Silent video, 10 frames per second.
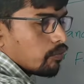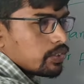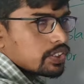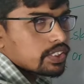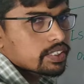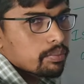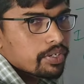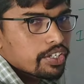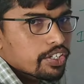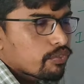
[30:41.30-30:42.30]
which is
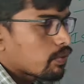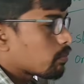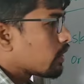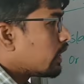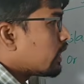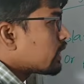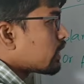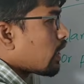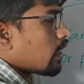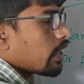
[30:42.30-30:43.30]
separated from it is
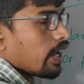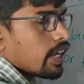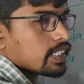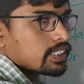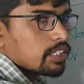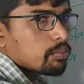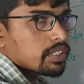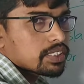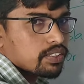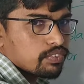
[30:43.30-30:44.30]
not has that
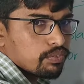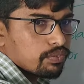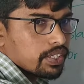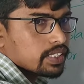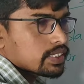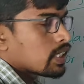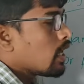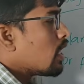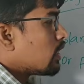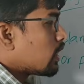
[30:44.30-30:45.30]
much of the phase,
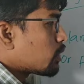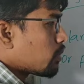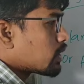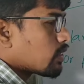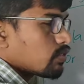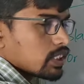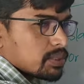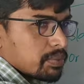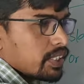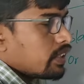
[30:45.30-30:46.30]
that much of the
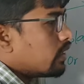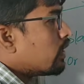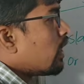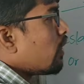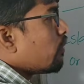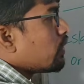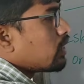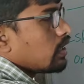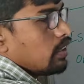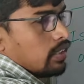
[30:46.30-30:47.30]
speed with
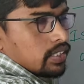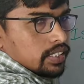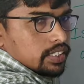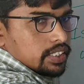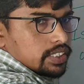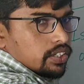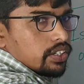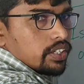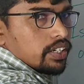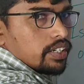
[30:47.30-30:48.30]
this
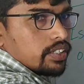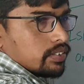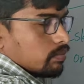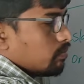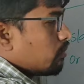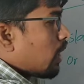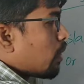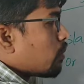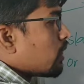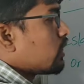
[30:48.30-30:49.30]
continent
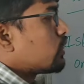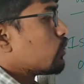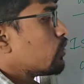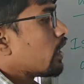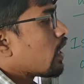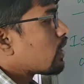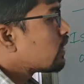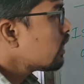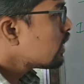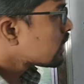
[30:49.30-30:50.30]
landmass. So they are
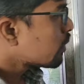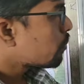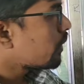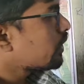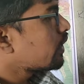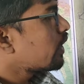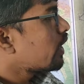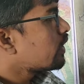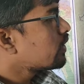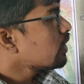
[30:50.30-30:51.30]
the separated
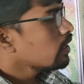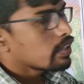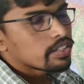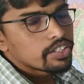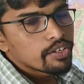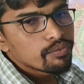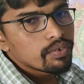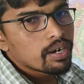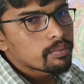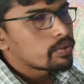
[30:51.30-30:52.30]
and they
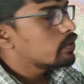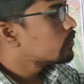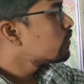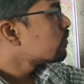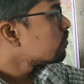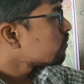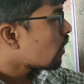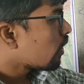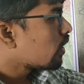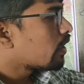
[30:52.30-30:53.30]
formed
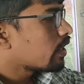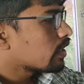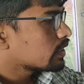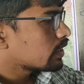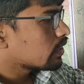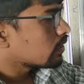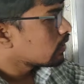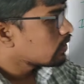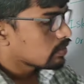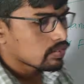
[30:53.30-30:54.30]
island arcs here.
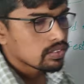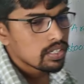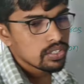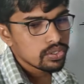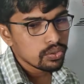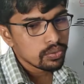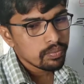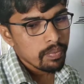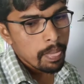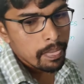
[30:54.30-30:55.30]
So
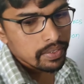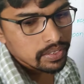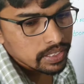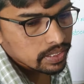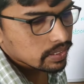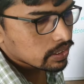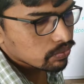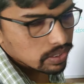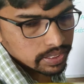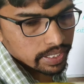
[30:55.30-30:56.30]
this
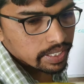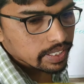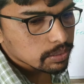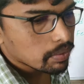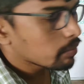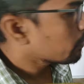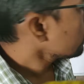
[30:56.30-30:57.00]
was again explained